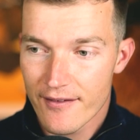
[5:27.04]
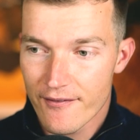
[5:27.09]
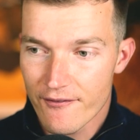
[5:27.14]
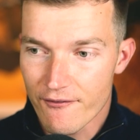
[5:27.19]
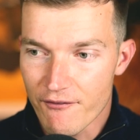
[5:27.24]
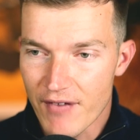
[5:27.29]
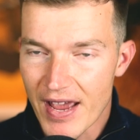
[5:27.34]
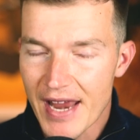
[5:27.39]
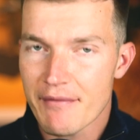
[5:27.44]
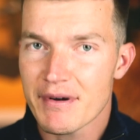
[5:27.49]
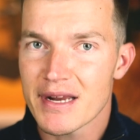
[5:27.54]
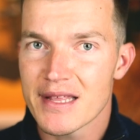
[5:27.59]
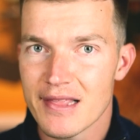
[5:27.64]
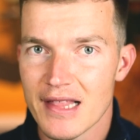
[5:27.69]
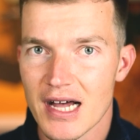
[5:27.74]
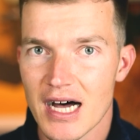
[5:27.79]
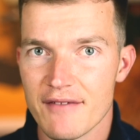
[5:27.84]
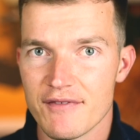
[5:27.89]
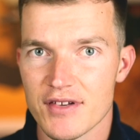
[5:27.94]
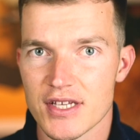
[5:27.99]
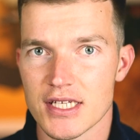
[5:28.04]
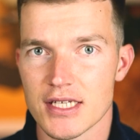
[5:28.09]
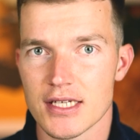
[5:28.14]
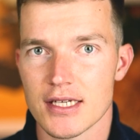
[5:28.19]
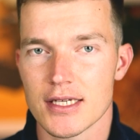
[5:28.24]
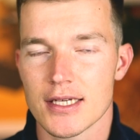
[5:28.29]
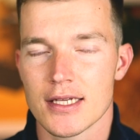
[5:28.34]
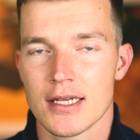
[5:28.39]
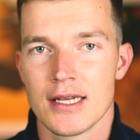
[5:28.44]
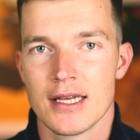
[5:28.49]
very
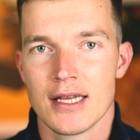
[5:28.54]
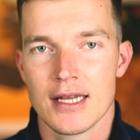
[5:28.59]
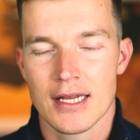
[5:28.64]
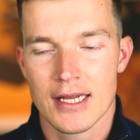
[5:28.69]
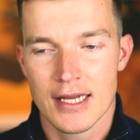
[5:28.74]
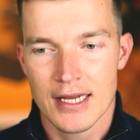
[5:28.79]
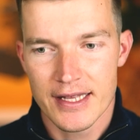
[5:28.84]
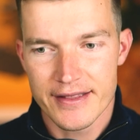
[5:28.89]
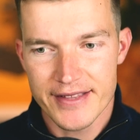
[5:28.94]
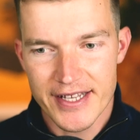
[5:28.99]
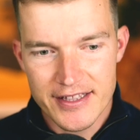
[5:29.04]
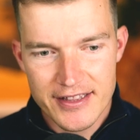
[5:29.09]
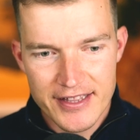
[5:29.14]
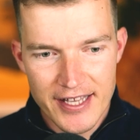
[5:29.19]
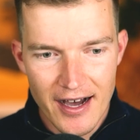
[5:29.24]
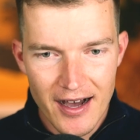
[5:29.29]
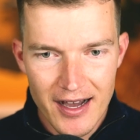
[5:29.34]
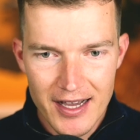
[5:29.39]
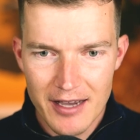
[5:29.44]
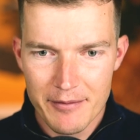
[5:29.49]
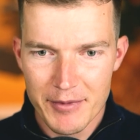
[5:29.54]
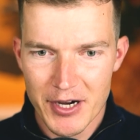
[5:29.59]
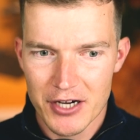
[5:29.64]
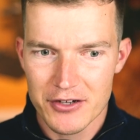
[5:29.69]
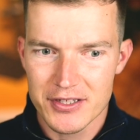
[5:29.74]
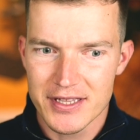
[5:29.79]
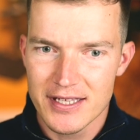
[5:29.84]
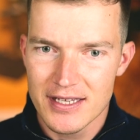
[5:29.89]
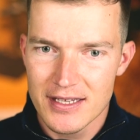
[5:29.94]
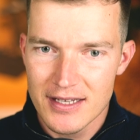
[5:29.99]
loving. They talk
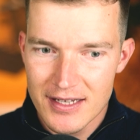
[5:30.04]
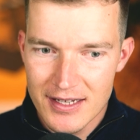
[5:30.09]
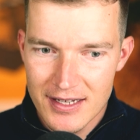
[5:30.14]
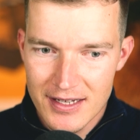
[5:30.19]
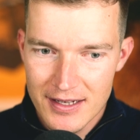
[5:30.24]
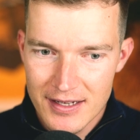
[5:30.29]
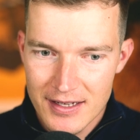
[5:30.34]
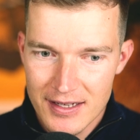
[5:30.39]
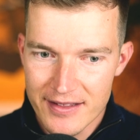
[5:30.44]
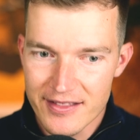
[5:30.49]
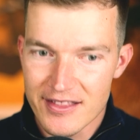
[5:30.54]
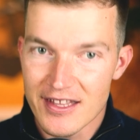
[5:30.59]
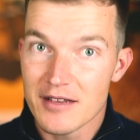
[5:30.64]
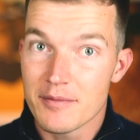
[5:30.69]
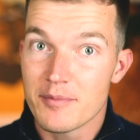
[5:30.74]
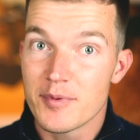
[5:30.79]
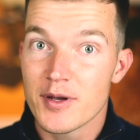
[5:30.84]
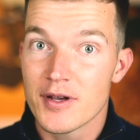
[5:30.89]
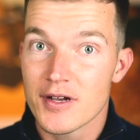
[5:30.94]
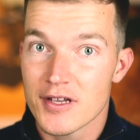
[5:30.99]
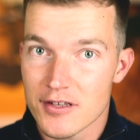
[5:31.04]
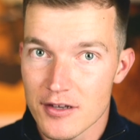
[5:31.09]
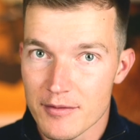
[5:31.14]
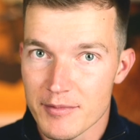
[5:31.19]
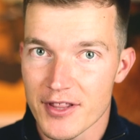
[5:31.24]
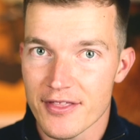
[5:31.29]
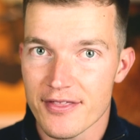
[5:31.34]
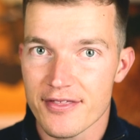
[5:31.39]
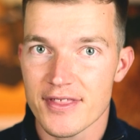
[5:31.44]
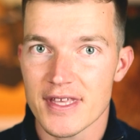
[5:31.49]
about deep
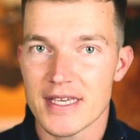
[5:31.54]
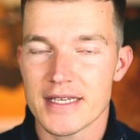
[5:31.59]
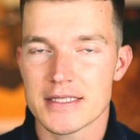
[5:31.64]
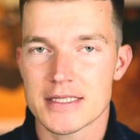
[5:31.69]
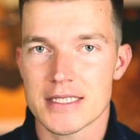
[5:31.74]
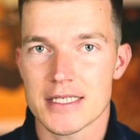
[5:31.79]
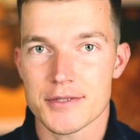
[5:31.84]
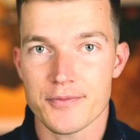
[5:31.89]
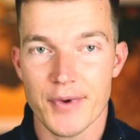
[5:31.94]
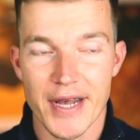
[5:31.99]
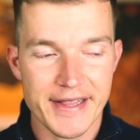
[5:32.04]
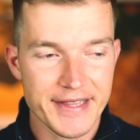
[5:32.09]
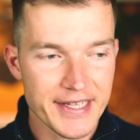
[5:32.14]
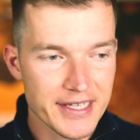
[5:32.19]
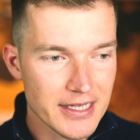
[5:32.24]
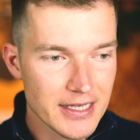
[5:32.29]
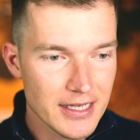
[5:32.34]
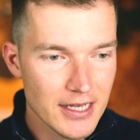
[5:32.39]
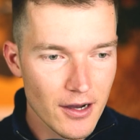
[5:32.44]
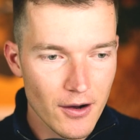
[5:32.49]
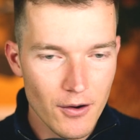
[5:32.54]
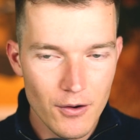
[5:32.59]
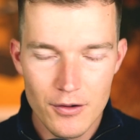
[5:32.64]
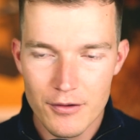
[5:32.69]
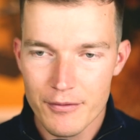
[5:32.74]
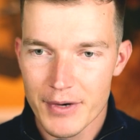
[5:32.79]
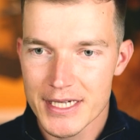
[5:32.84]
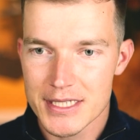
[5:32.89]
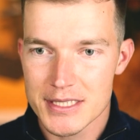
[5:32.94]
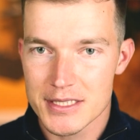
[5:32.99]
human things as well. They
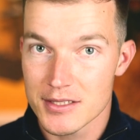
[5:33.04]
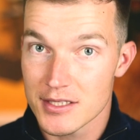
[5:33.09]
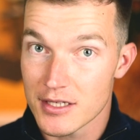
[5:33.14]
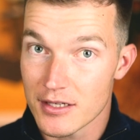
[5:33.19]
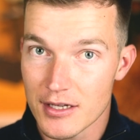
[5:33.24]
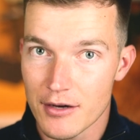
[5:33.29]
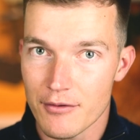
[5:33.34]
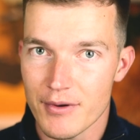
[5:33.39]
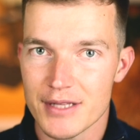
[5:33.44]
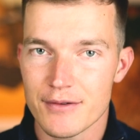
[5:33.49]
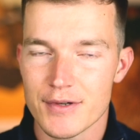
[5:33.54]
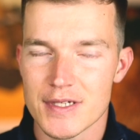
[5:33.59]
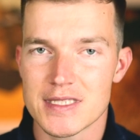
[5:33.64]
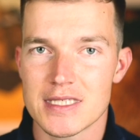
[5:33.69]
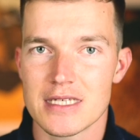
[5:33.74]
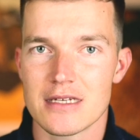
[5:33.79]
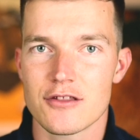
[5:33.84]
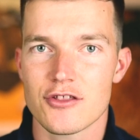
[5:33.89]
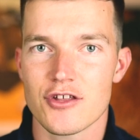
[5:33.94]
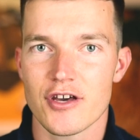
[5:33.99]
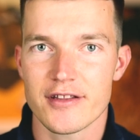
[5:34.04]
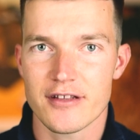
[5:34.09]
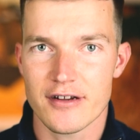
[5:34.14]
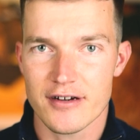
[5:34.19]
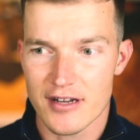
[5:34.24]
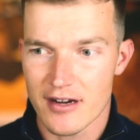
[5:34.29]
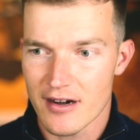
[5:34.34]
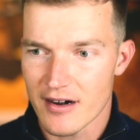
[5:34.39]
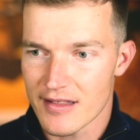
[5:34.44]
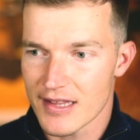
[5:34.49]
always, when we see each other,
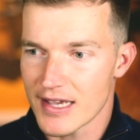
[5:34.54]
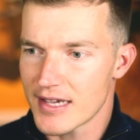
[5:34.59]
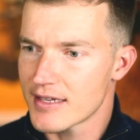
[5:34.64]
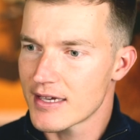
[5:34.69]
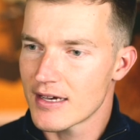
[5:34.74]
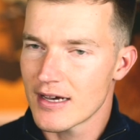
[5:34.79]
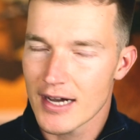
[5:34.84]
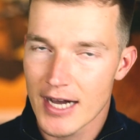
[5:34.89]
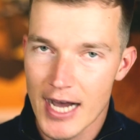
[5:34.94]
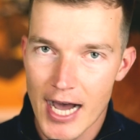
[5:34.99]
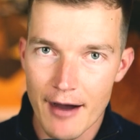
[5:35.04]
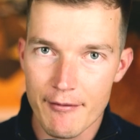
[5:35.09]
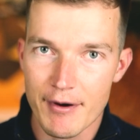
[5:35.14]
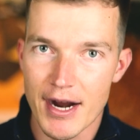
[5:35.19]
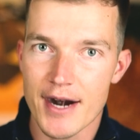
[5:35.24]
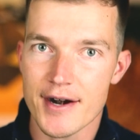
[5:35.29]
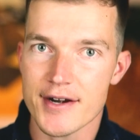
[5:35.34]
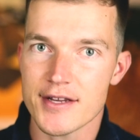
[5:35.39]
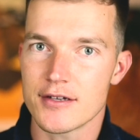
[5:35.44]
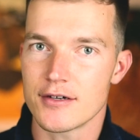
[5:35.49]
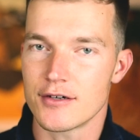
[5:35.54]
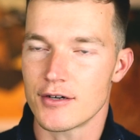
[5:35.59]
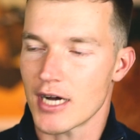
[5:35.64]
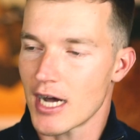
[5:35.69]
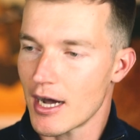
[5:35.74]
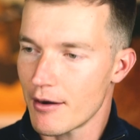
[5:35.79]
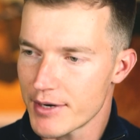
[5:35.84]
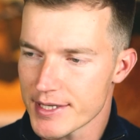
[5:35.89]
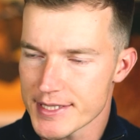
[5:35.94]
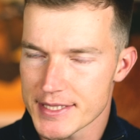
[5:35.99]
they're like, how are you?
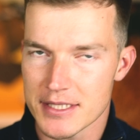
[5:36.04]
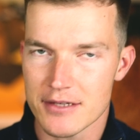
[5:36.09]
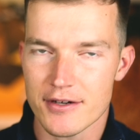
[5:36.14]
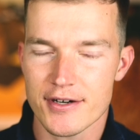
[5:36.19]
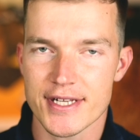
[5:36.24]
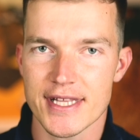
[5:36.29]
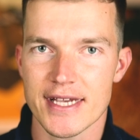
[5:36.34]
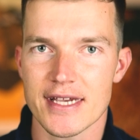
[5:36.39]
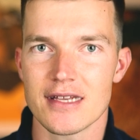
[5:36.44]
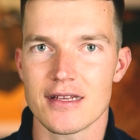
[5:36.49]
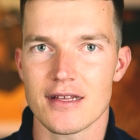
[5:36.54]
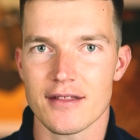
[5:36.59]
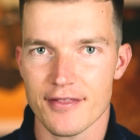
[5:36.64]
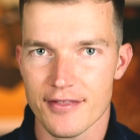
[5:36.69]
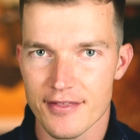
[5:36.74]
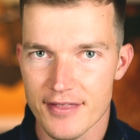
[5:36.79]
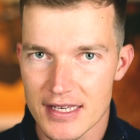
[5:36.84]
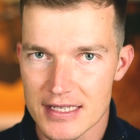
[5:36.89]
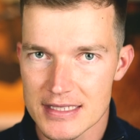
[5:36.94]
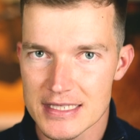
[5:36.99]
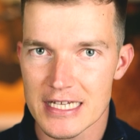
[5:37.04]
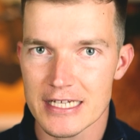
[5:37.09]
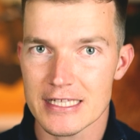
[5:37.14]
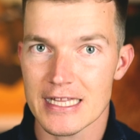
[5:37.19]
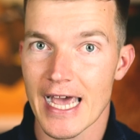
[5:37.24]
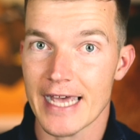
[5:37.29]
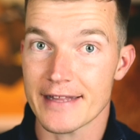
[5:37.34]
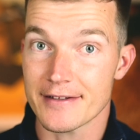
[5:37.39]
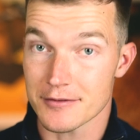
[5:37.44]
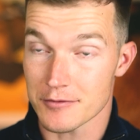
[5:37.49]
How was your day? And things like
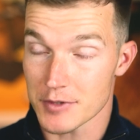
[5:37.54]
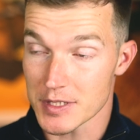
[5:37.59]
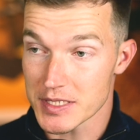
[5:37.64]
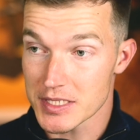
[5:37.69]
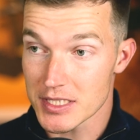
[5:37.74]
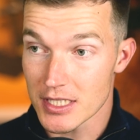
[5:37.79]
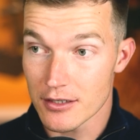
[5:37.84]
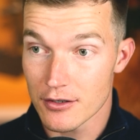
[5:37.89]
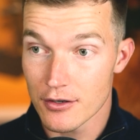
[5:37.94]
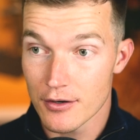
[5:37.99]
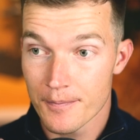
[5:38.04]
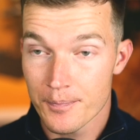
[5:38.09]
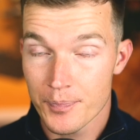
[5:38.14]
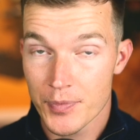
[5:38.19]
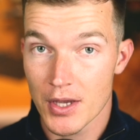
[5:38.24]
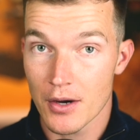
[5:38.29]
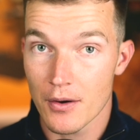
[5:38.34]
that. It was so,